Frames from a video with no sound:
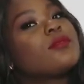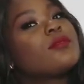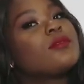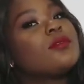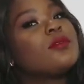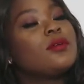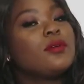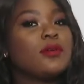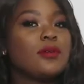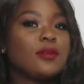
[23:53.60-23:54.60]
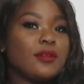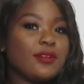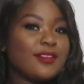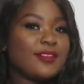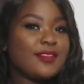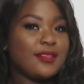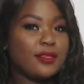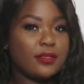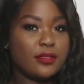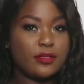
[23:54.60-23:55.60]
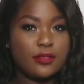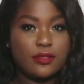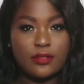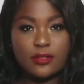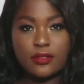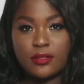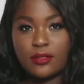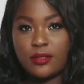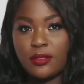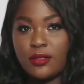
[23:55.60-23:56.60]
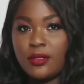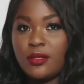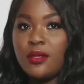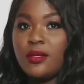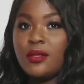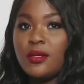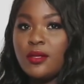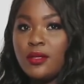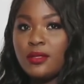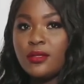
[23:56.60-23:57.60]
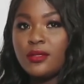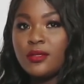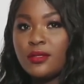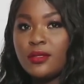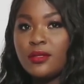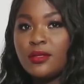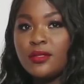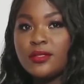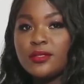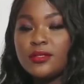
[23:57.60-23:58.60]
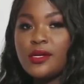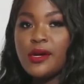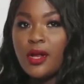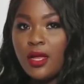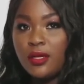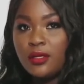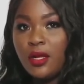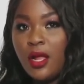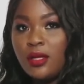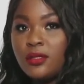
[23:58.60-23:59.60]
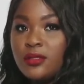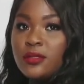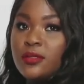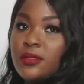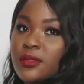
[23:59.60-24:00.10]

shouldn't show too much of your midriff, mm. you know, you know, and then shouldn't be too